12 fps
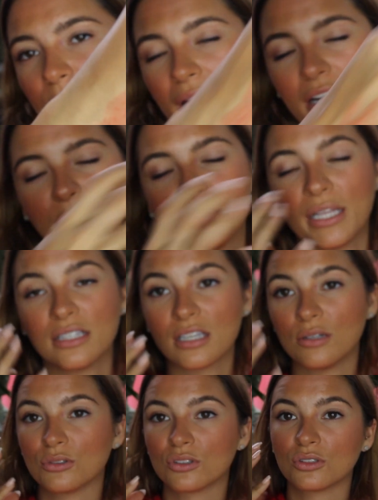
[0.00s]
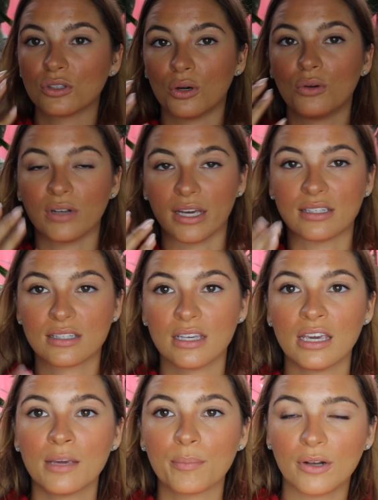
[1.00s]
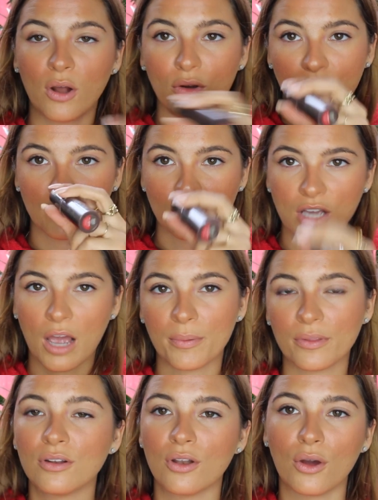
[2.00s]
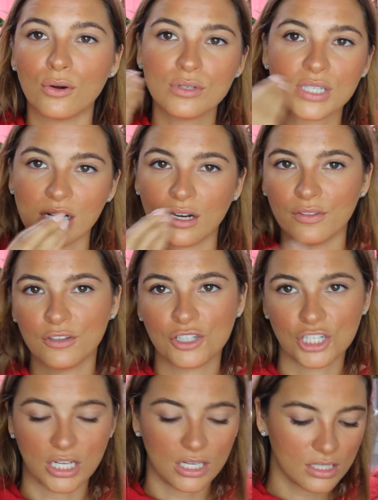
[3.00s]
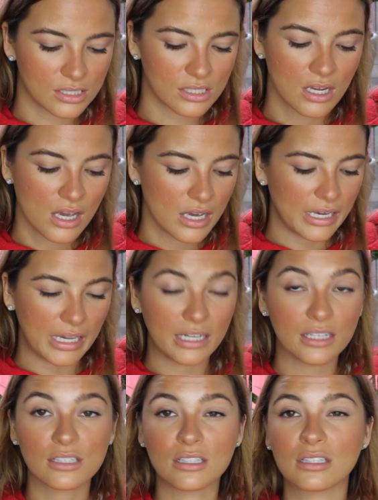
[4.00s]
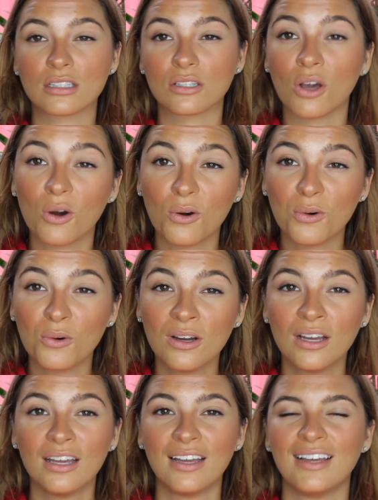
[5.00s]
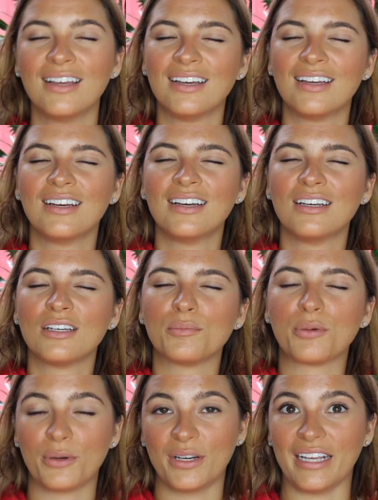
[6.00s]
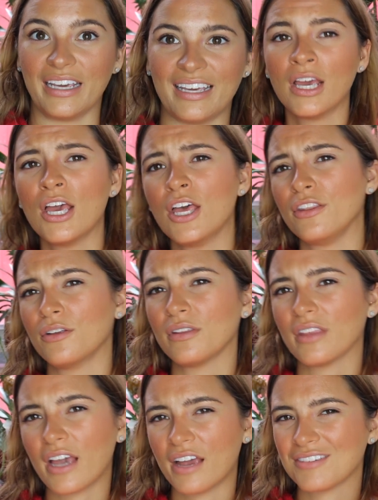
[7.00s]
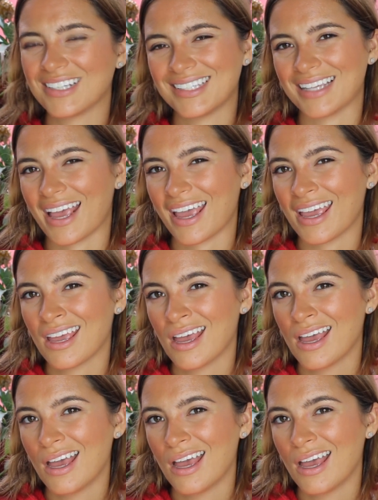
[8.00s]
and it blends out so nicely, but over the top of the nose and on the cheeks, it is so pretty. The only thing I have to say